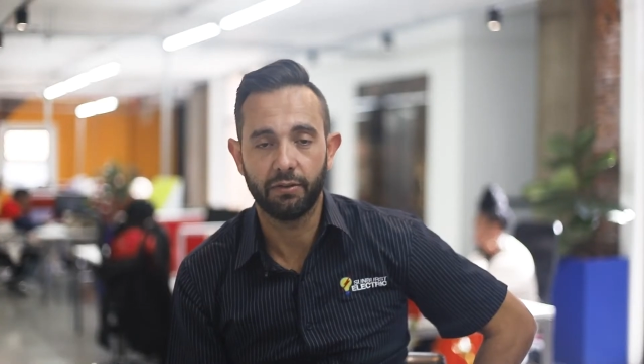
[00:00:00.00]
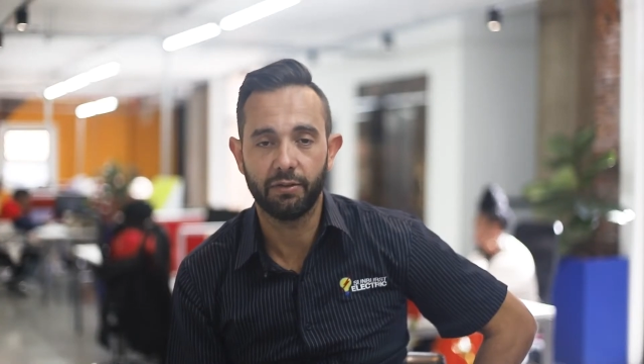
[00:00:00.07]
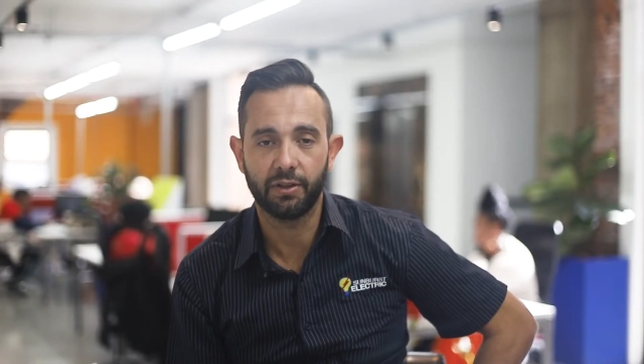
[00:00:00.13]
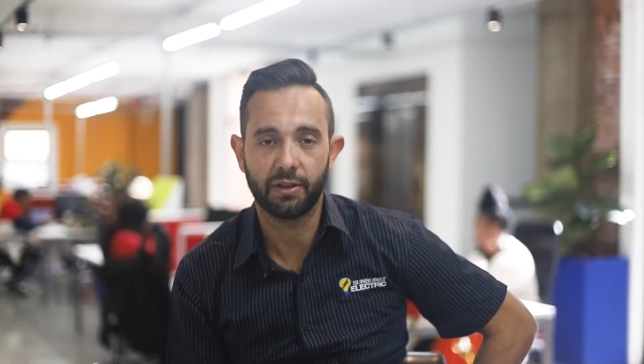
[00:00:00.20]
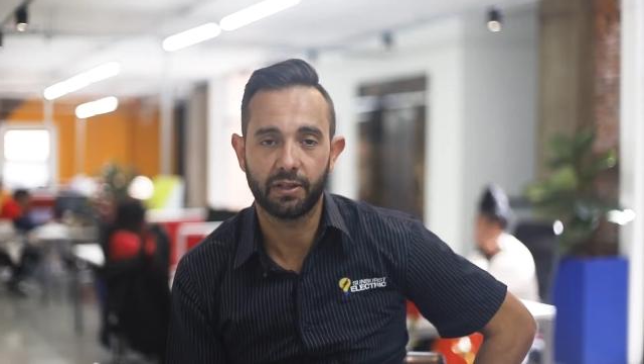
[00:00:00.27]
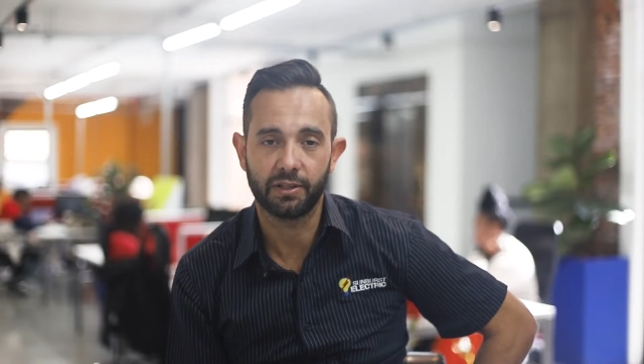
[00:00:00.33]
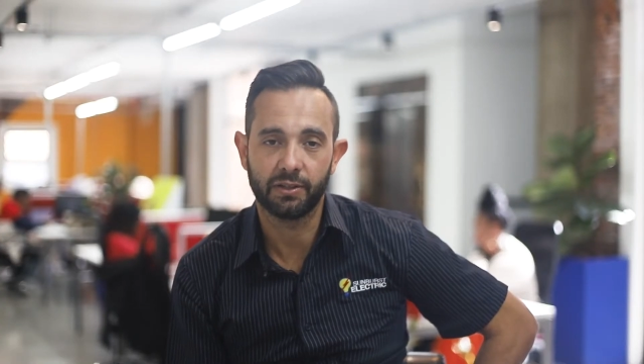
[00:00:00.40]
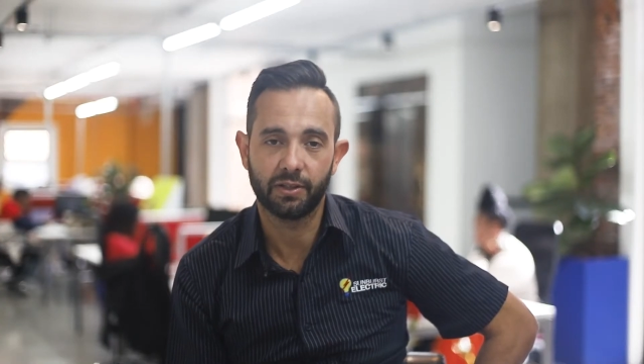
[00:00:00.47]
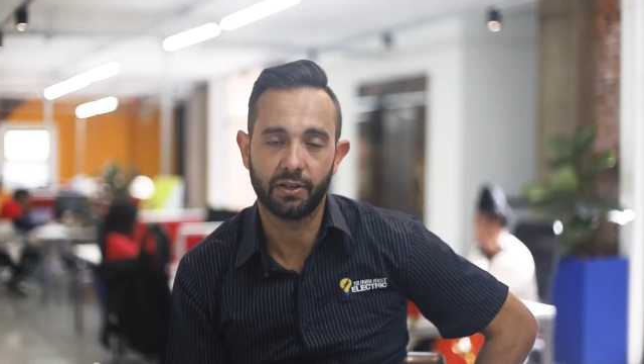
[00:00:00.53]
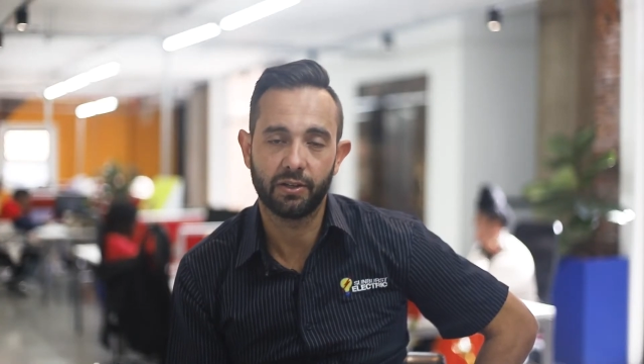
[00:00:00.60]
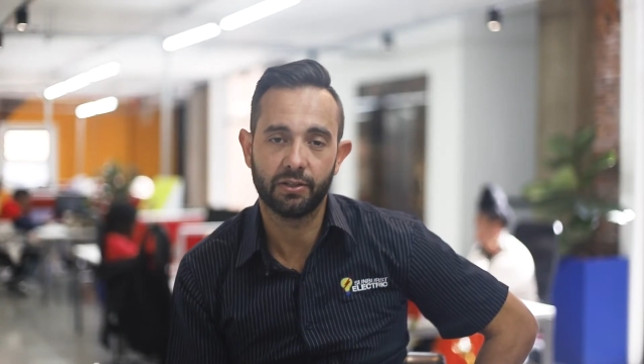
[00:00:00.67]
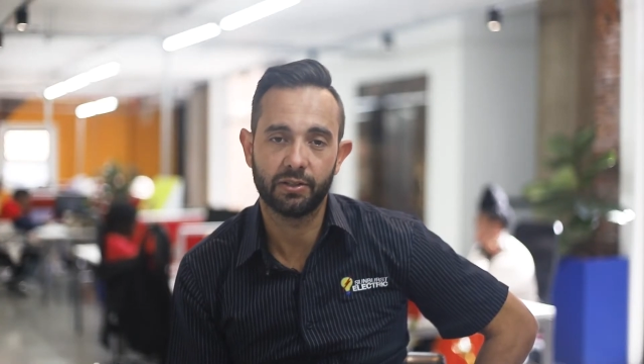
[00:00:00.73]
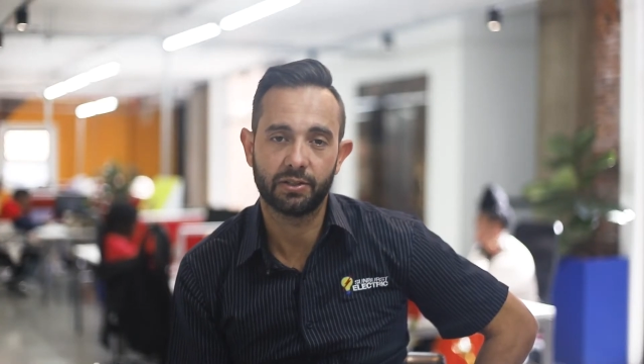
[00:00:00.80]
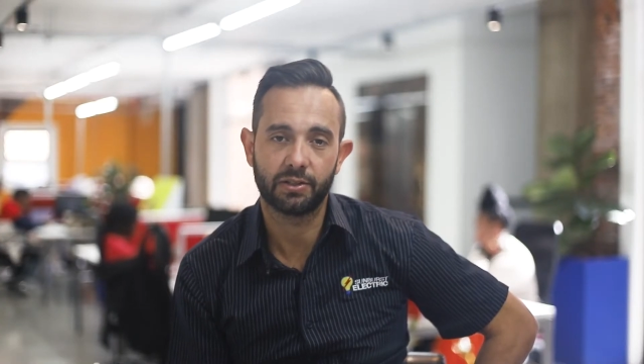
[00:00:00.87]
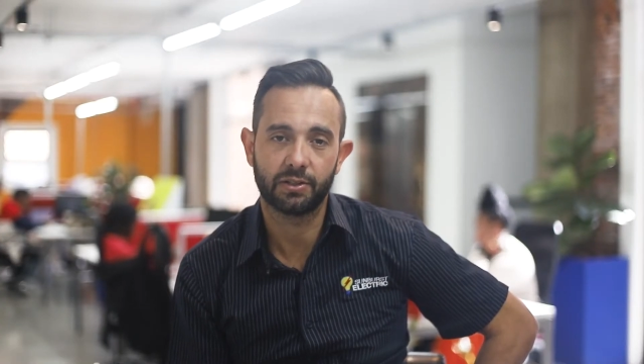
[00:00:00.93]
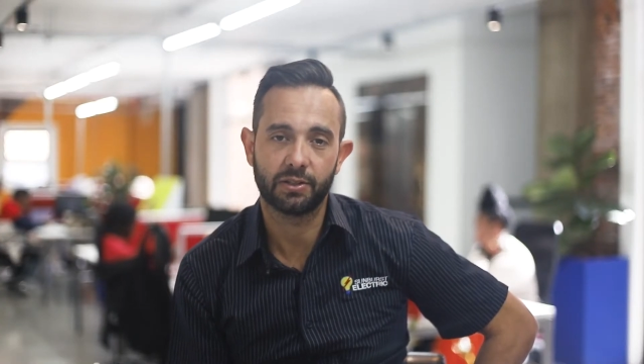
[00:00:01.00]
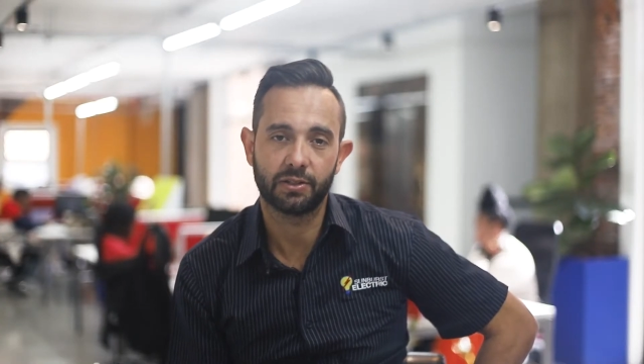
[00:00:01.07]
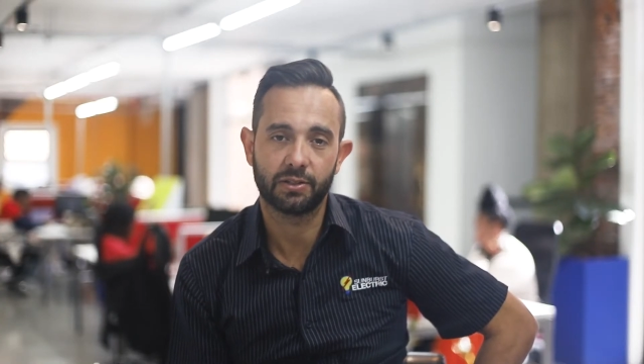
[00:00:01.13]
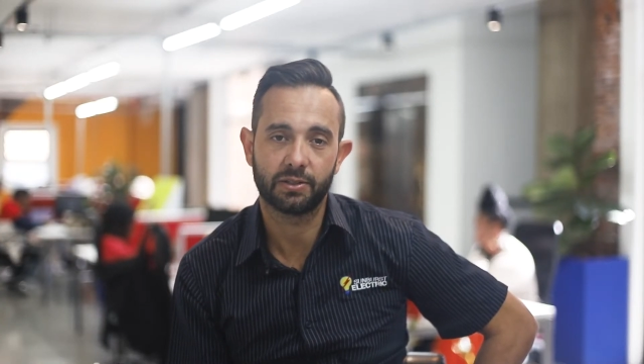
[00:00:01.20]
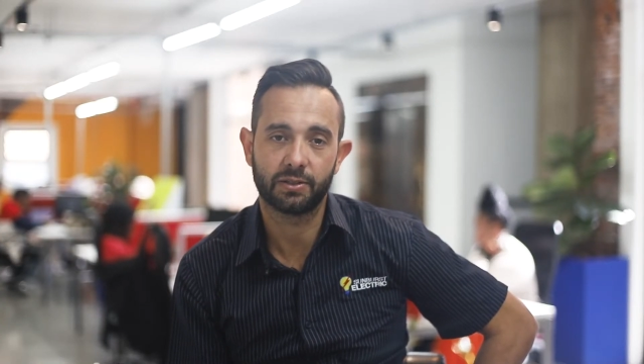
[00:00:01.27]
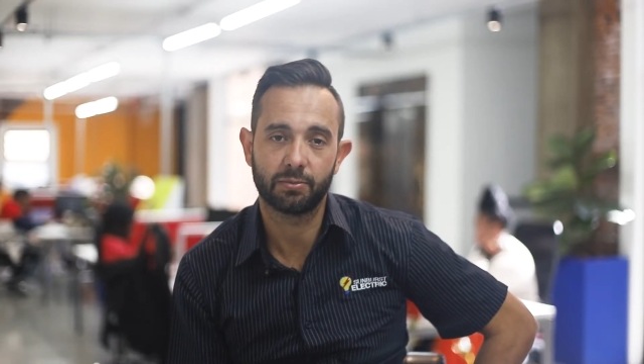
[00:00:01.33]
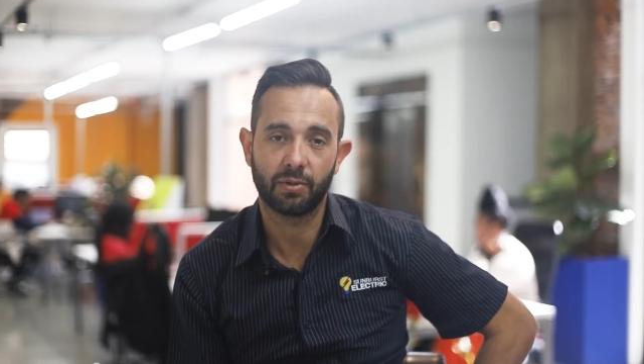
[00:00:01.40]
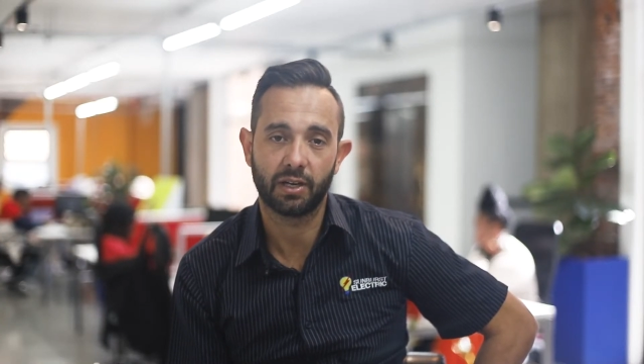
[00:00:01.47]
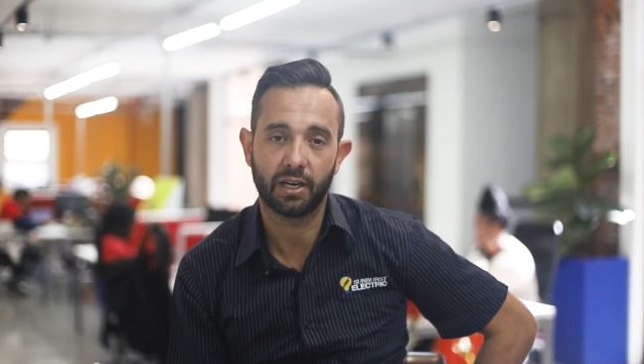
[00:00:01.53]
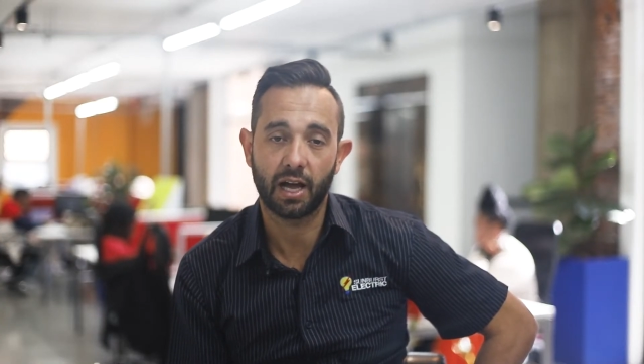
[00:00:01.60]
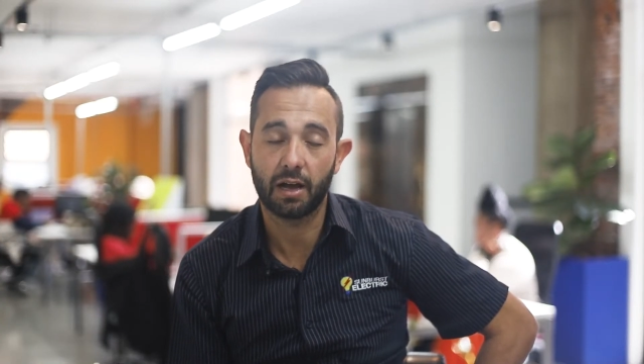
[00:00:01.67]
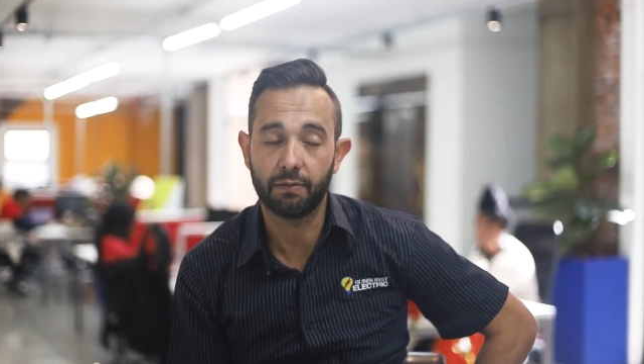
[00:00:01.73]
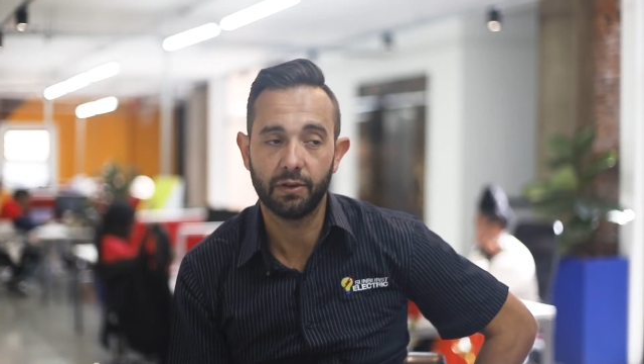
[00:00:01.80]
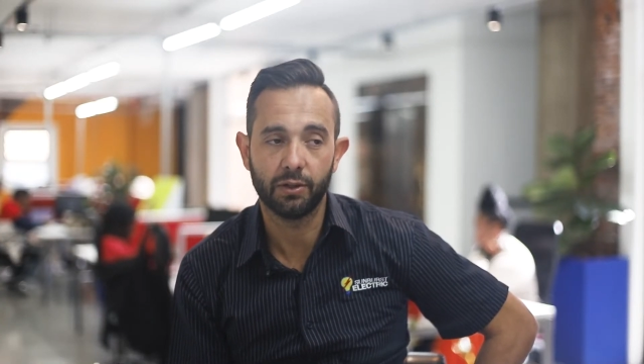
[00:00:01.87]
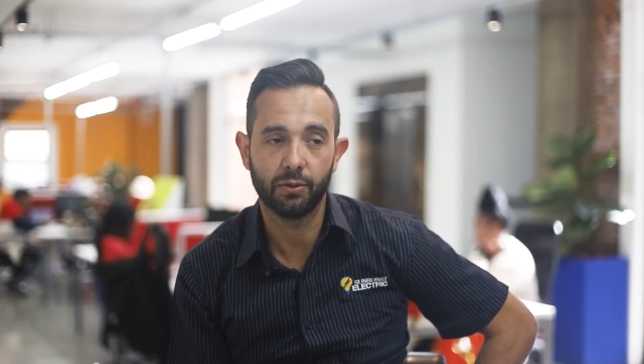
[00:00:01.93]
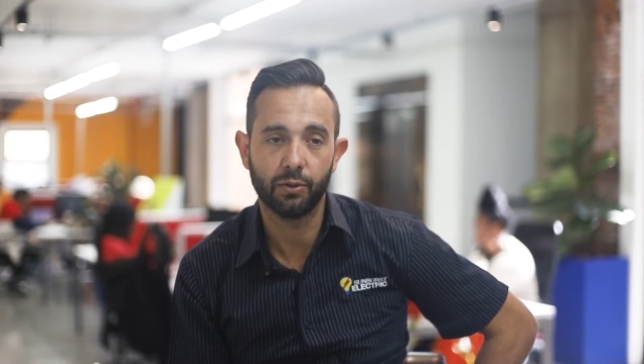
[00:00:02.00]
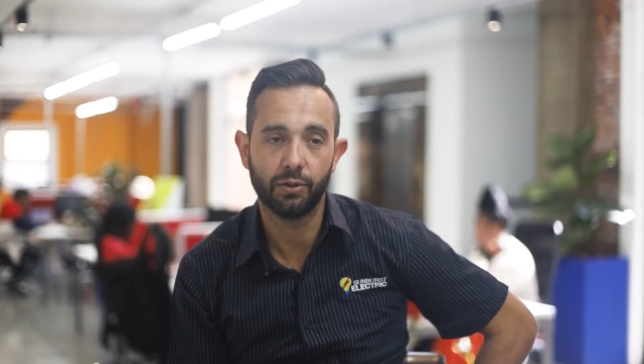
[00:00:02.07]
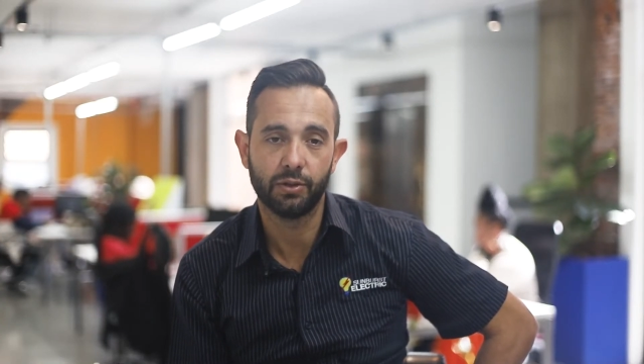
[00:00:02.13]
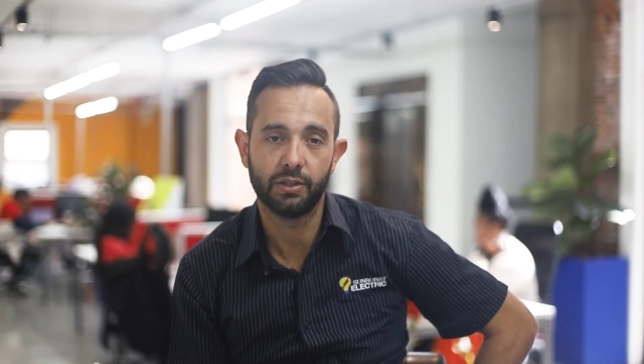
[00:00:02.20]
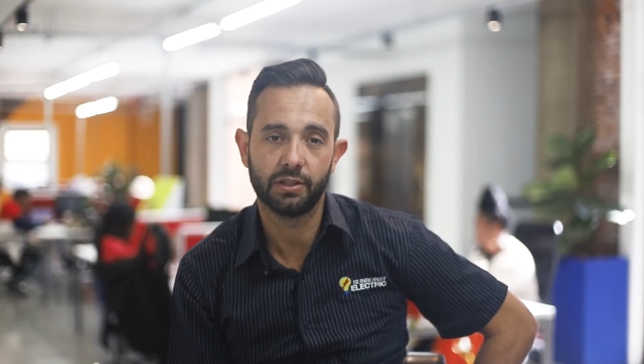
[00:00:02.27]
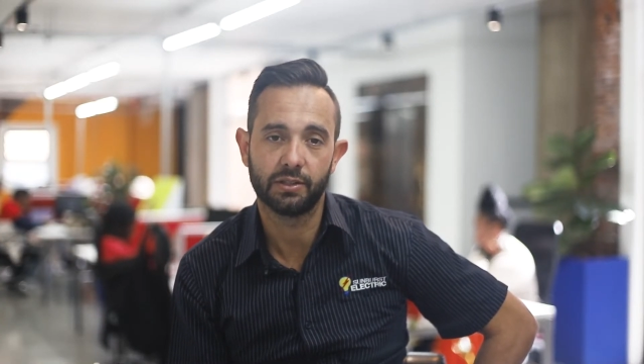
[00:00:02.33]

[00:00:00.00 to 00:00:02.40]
everything. You know, it's my livelihood,